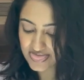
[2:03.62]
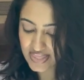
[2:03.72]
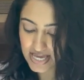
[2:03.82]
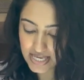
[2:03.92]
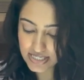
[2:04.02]

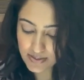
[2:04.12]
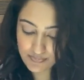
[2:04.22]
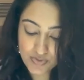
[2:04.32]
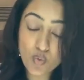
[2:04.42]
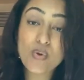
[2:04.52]
then
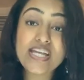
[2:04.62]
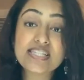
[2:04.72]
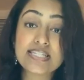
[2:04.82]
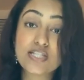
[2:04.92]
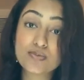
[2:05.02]
the
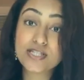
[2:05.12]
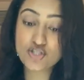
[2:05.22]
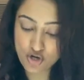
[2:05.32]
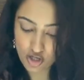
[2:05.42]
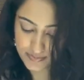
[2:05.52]
wheels need to be
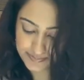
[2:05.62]
strong.